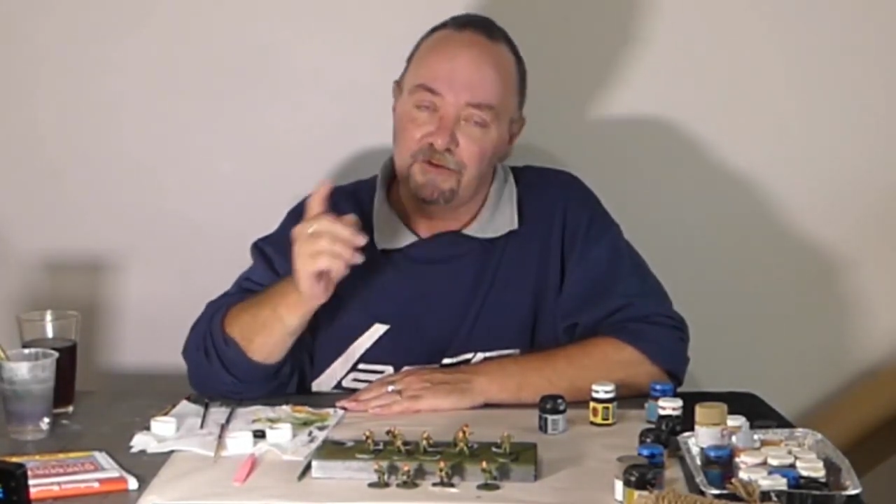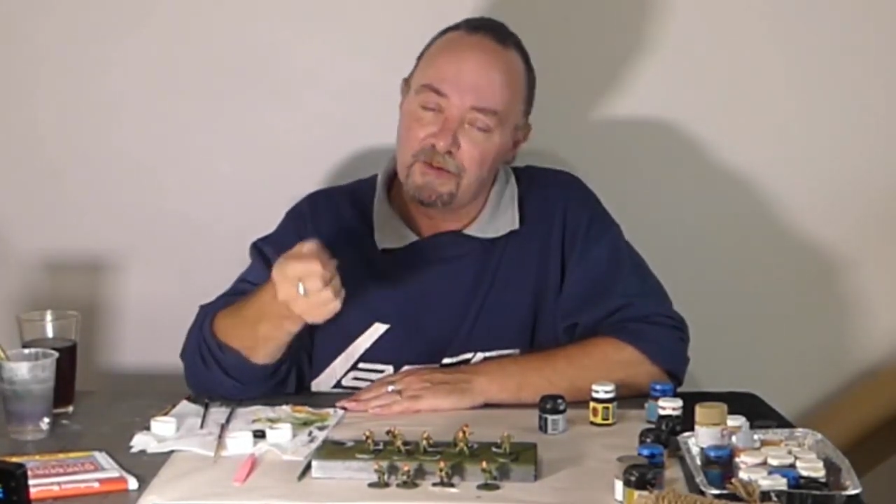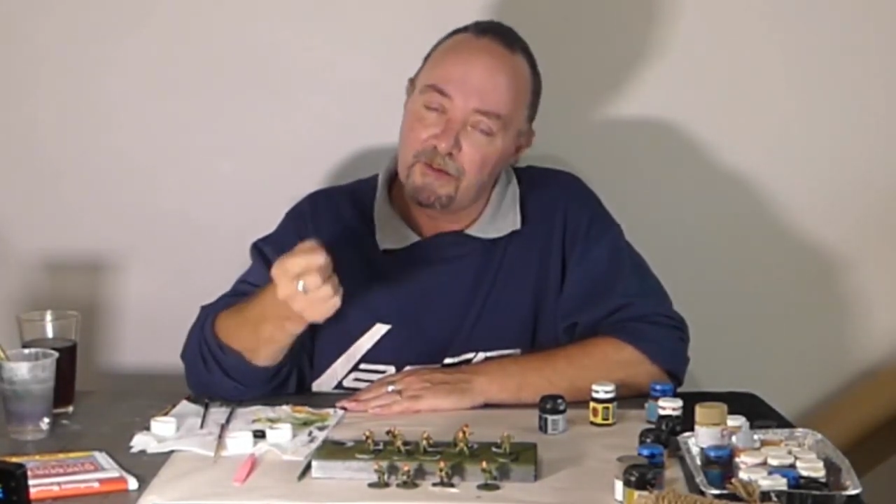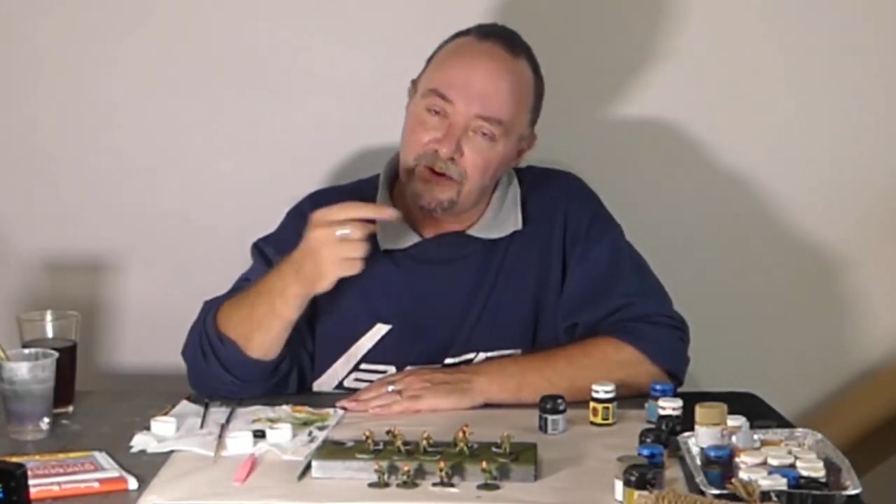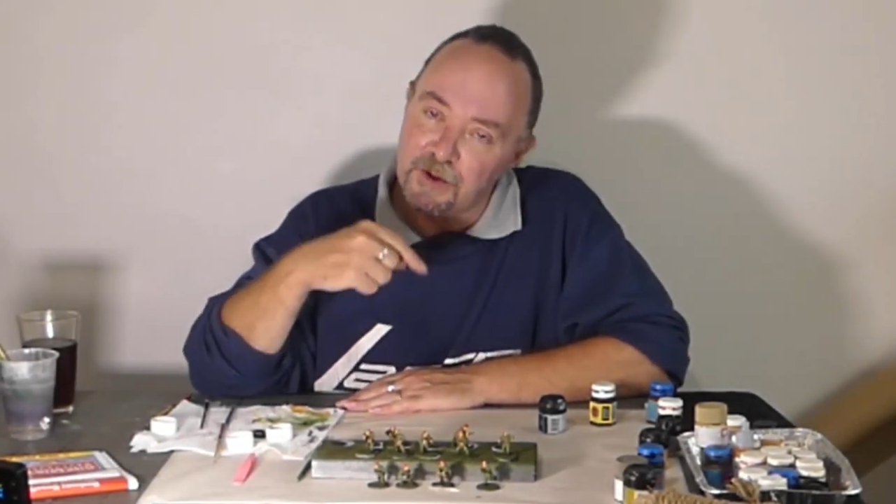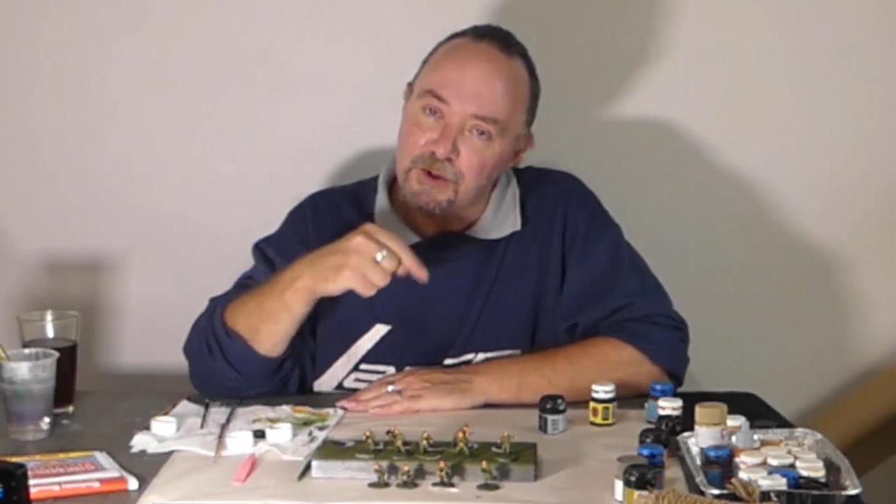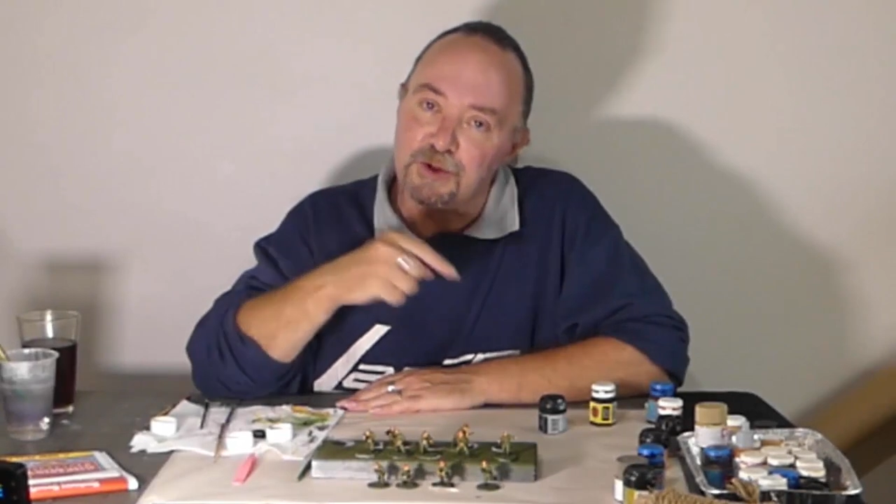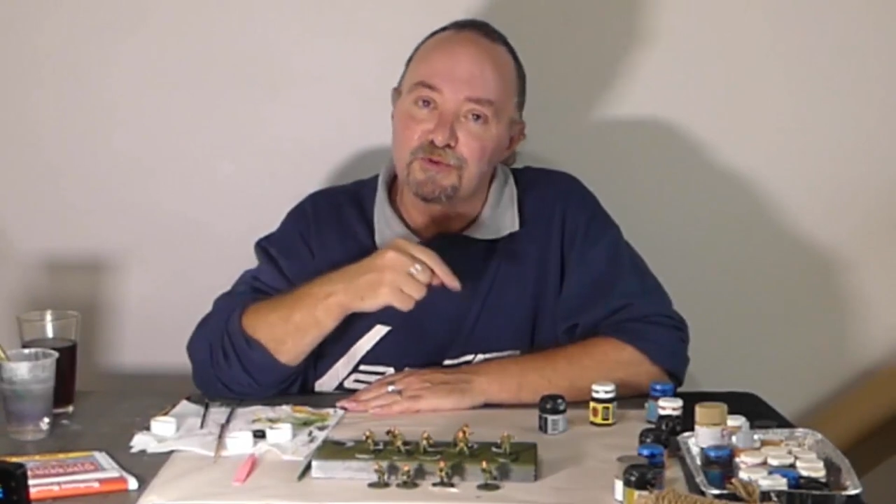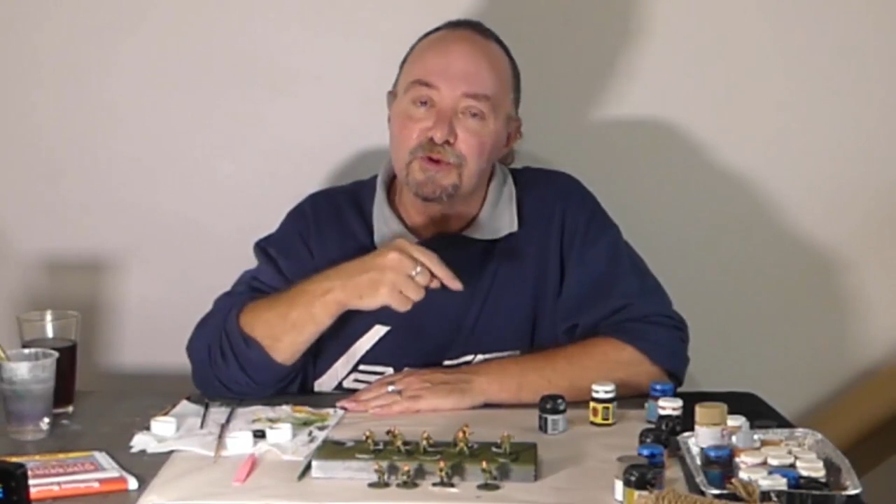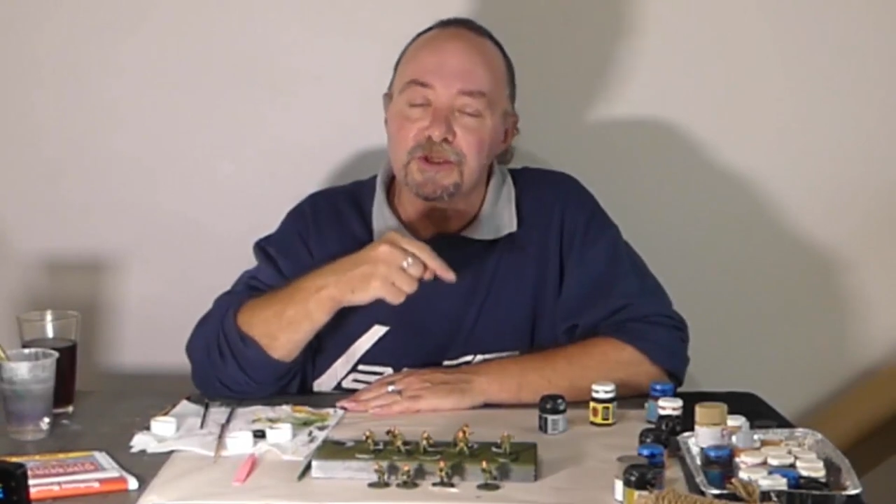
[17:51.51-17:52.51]
Remember those
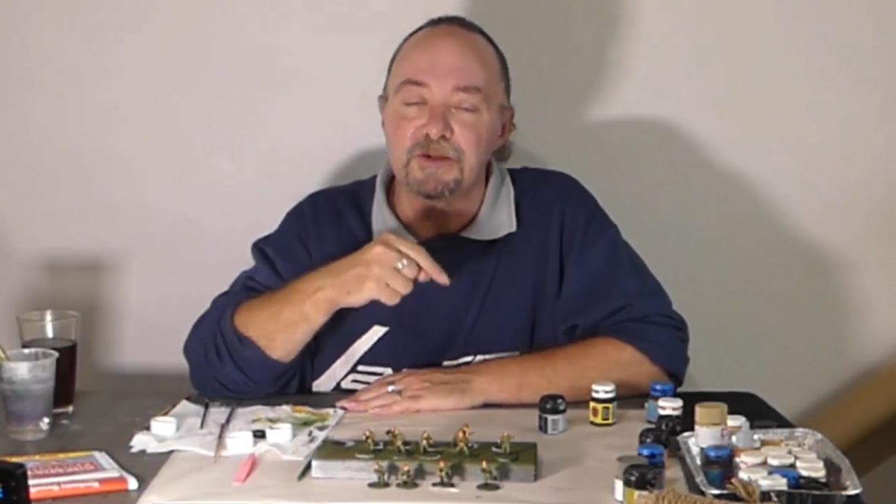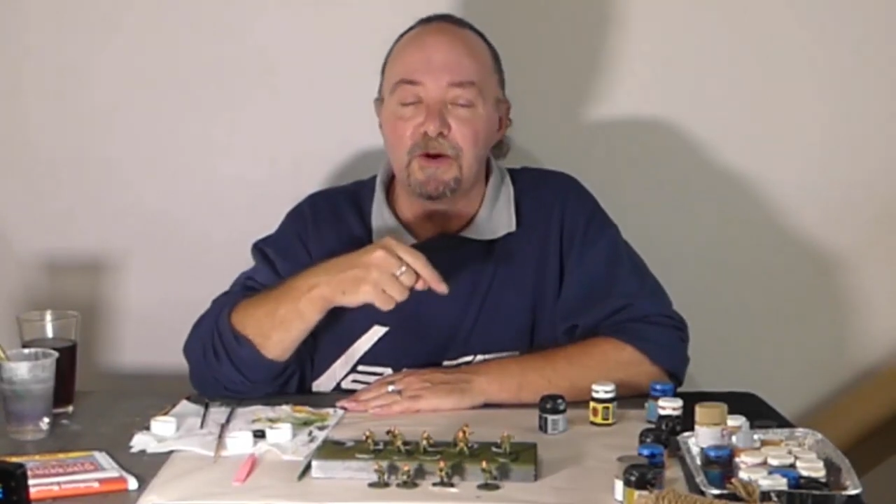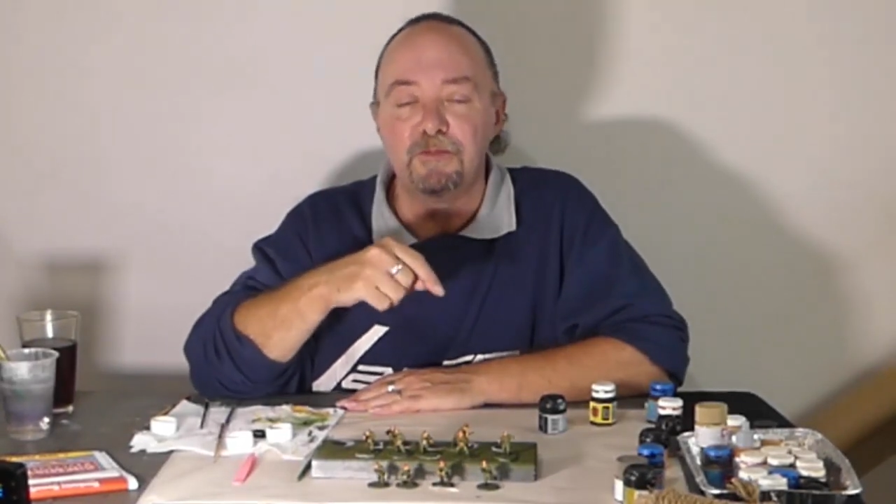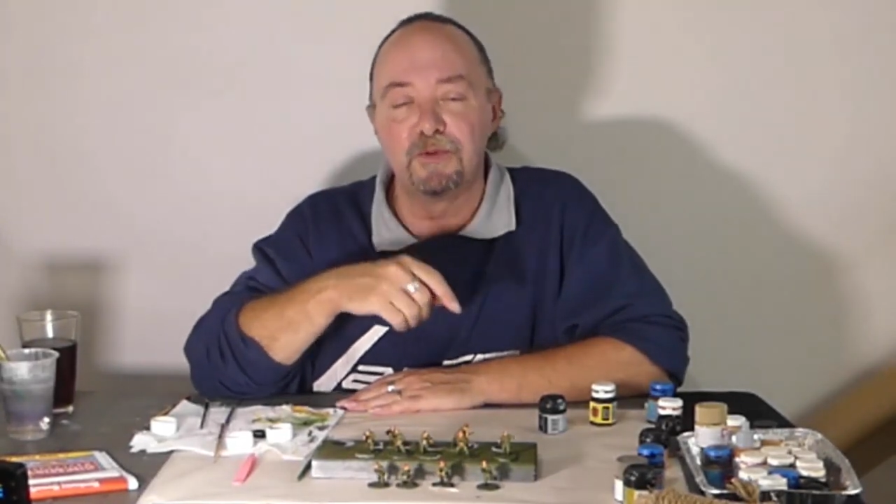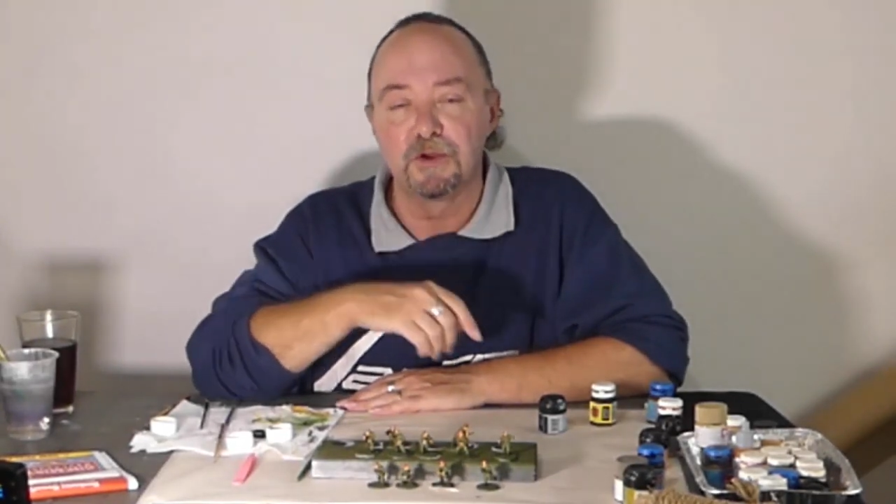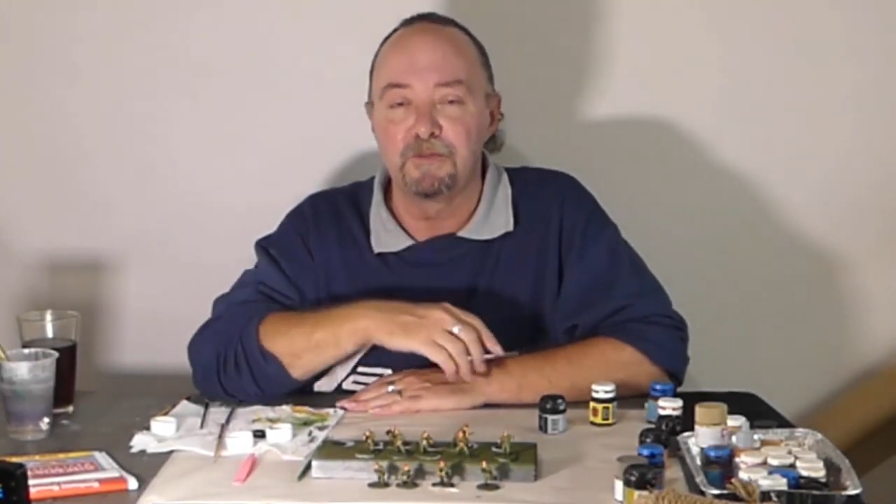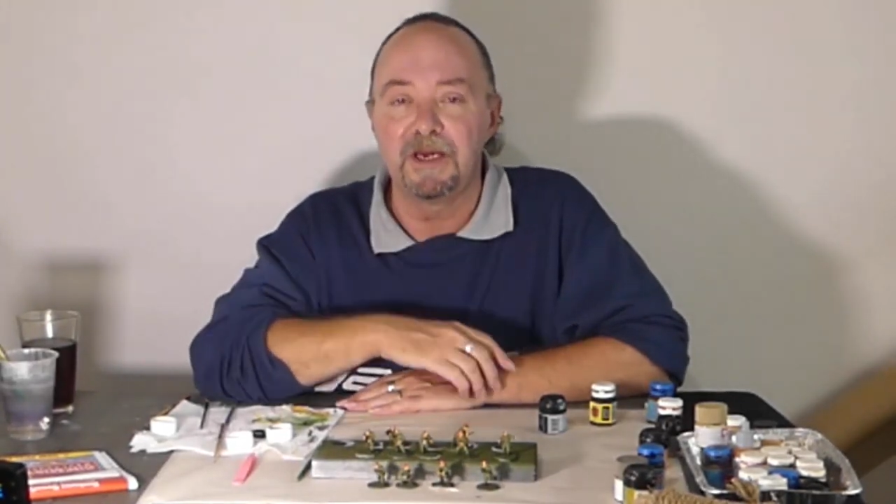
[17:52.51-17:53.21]
rules about bulk